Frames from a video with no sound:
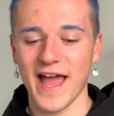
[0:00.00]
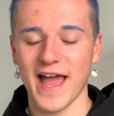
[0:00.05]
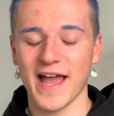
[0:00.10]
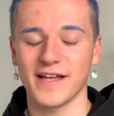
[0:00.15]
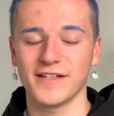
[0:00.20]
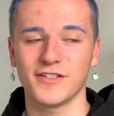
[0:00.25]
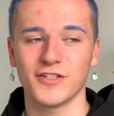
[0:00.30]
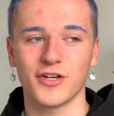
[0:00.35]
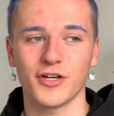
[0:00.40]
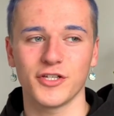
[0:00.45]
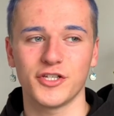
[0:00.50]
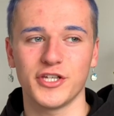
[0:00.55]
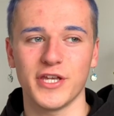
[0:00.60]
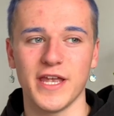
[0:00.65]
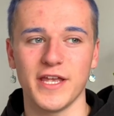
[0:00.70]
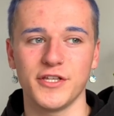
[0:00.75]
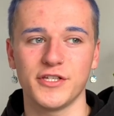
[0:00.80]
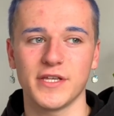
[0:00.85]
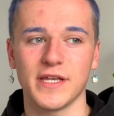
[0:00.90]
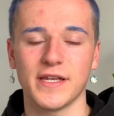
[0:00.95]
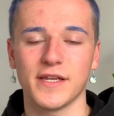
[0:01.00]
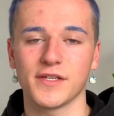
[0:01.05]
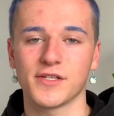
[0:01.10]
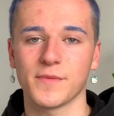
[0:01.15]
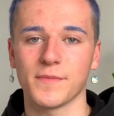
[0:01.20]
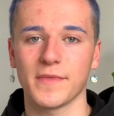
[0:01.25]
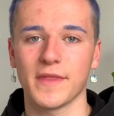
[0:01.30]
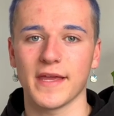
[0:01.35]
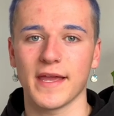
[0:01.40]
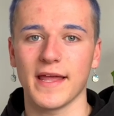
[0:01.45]
and got changed into
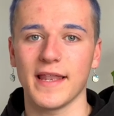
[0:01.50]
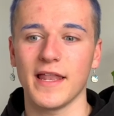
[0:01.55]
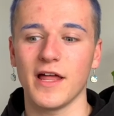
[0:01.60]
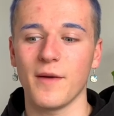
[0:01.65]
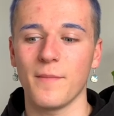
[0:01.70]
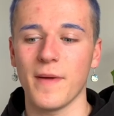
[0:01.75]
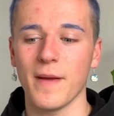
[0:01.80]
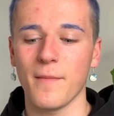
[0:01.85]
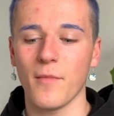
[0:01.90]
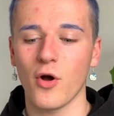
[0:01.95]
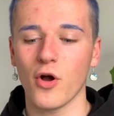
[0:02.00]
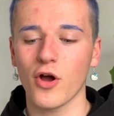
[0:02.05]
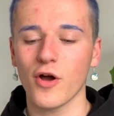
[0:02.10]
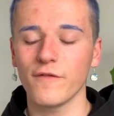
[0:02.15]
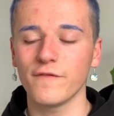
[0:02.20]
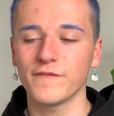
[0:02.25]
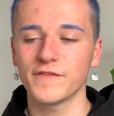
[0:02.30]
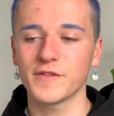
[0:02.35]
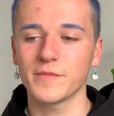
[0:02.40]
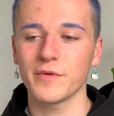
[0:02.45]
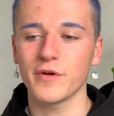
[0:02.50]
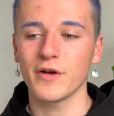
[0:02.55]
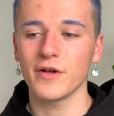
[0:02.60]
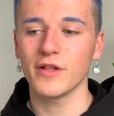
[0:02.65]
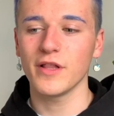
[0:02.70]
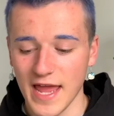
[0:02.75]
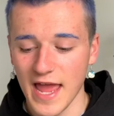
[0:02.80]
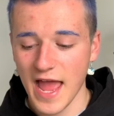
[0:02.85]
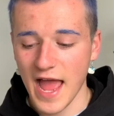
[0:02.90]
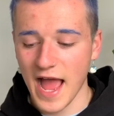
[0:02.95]
something a little bit more
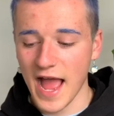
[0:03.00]
comfortable.